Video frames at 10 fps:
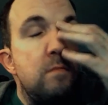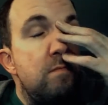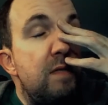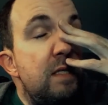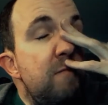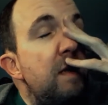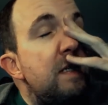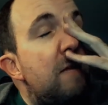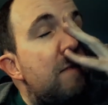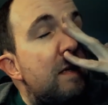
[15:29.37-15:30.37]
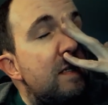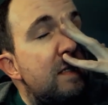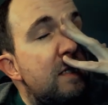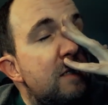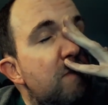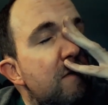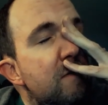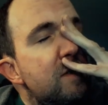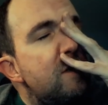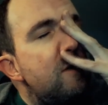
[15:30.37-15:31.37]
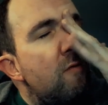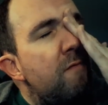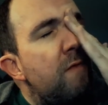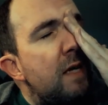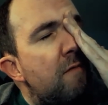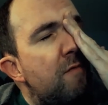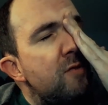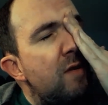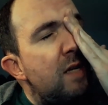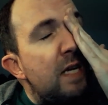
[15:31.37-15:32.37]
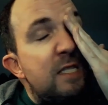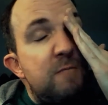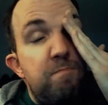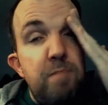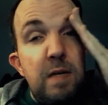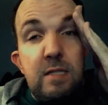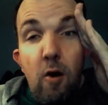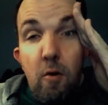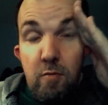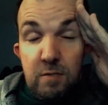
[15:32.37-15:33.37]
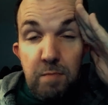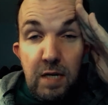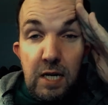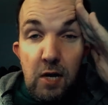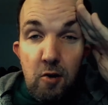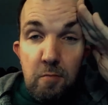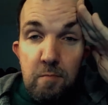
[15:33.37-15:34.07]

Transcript: But this pandemic has just been so fucking frustrating. It's almost been a year